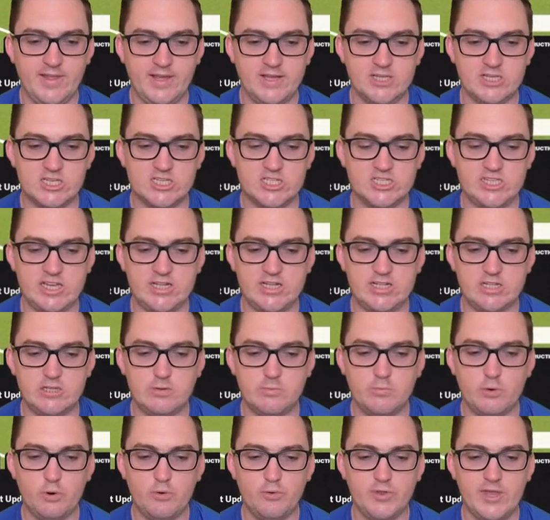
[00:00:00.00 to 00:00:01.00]
and they just centre
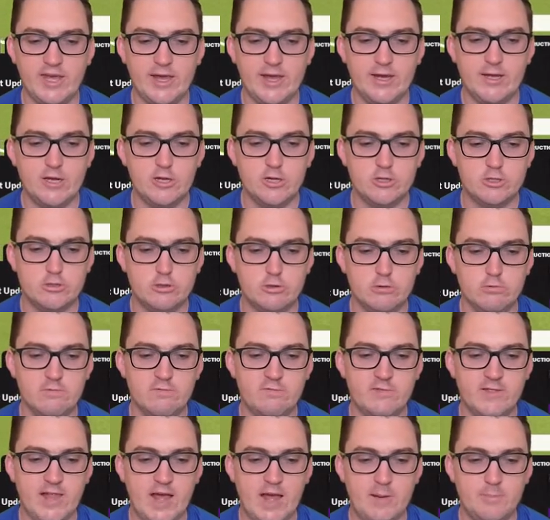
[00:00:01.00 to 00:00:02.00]
the ball there
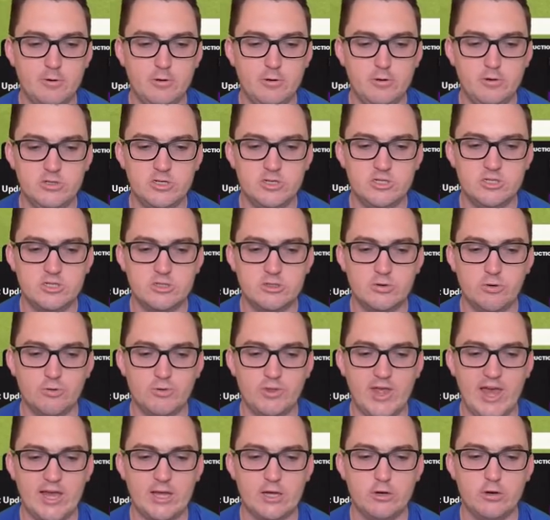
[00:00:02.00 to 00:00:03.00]
to Vlap, who did
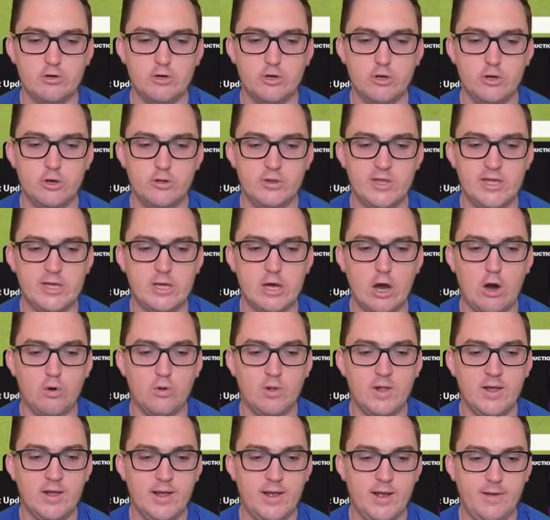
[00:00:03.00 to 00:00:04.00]
score that good early
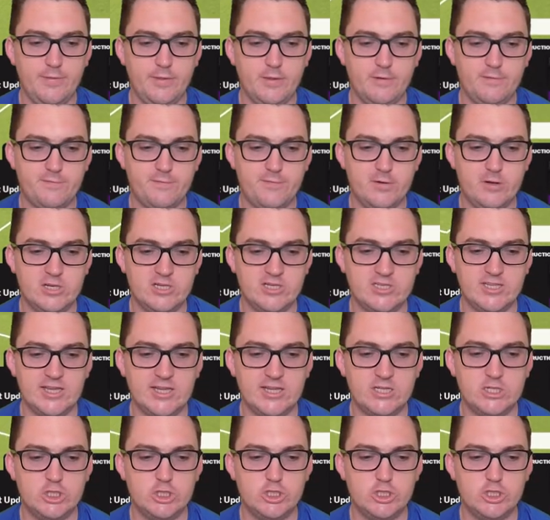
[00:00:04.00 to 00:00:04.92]
goal in the first leg.